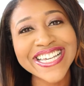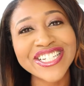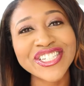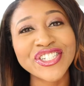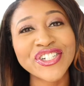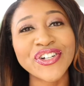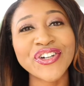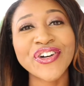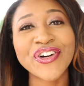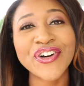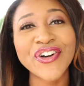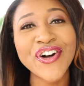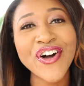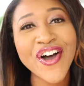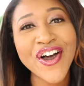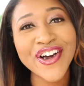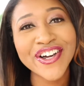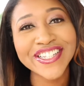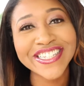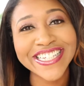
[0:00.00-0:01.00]
It's your girl
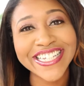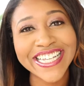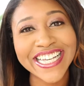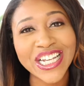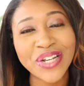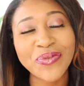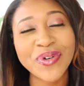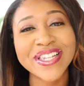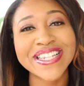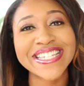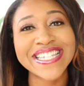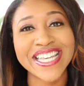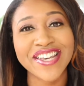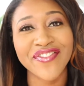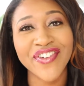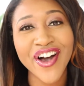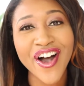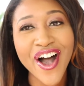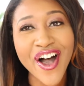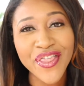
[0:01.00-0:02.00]
Arlene with
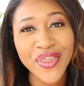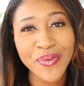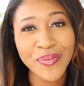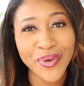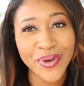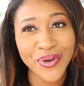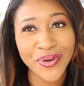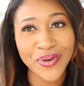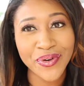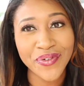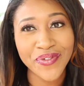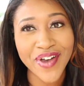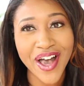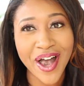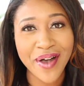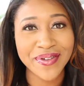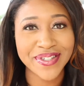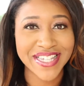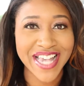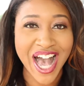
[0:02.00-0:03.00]
Diva on the Move.
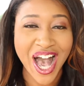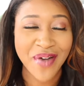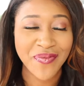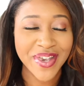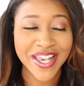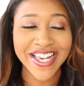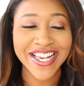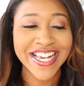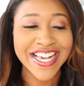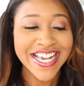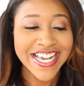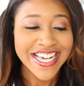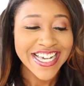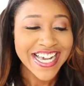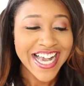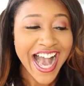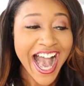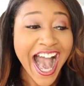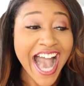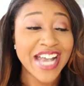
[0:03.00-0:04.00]
I
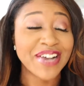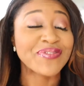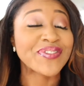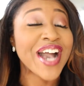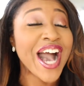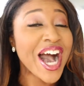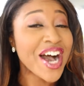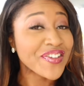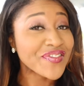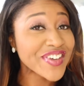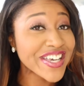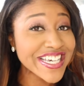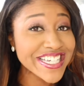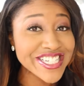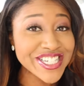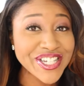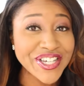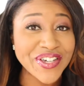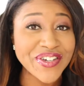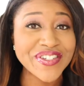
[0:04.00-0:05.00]
am
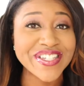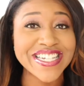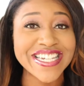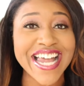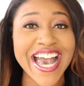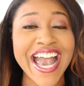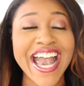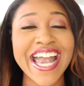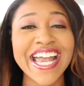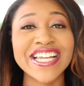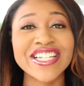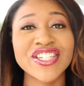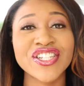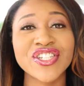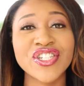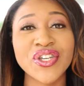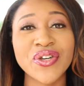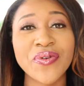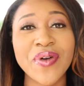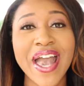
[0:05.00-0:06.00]
coming to you today
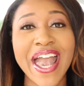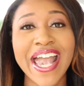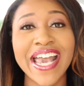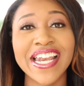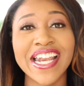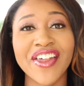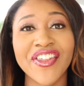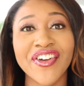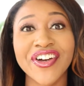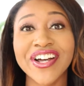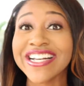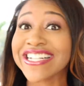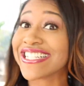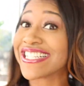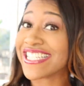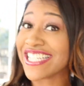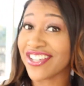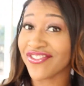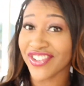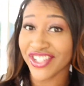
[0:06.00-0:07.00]
to do another
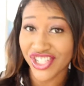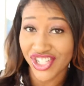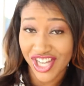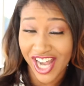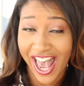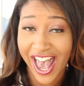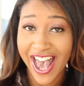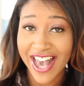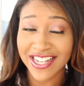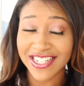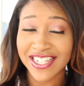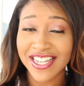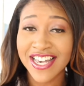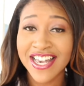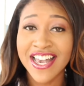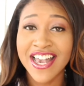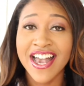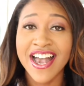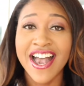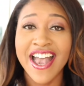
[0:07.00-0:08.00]
diva chat.
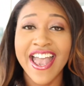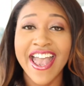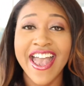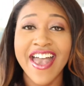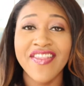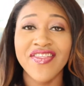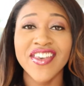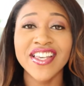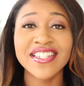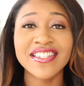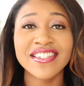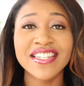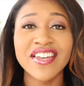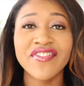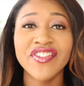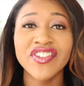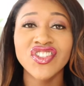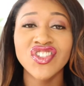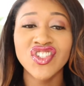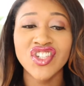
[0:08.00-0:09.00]
And this
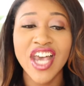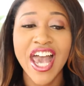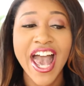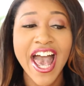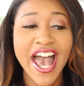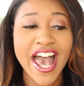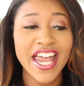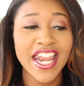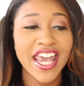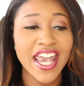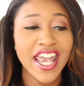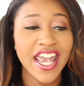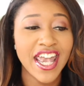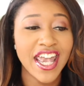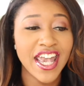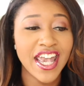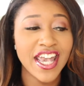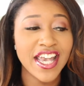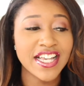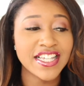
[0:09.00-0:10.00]
diva chat
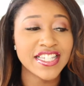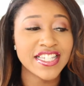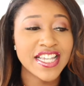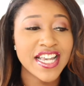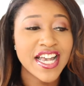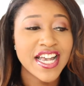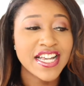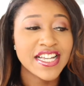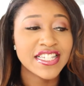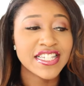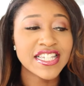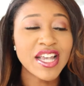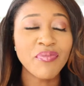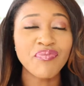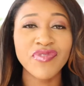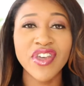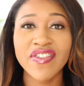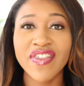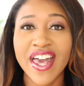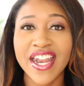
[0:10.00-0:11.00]
is
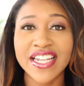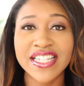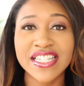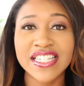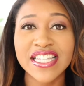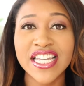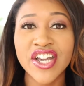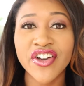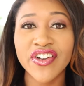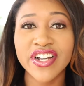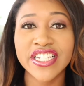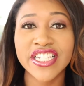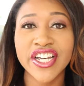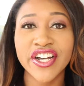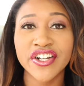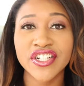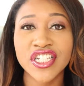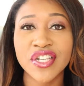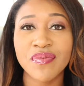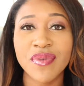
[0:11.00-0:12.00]
something that is near and
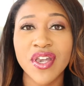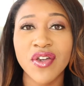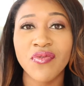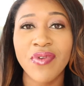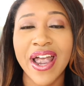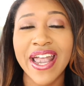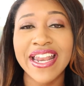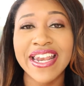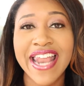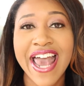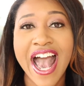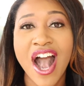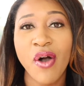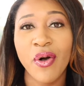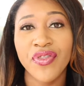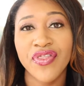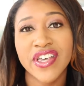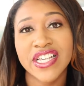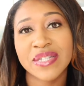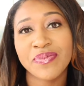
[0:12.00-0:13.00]
dear to me right
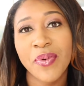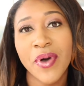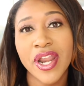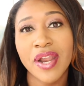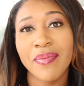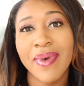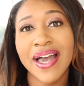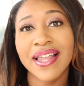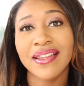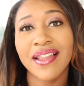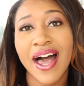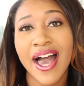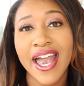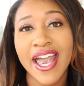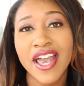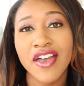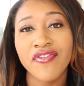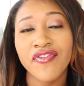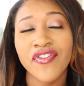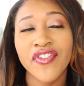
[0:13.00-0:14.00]
now at this point in my
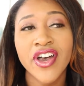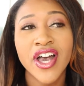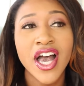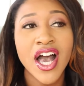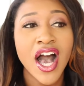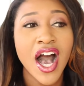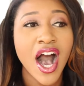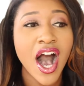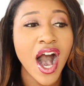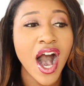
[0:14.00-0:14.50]
life,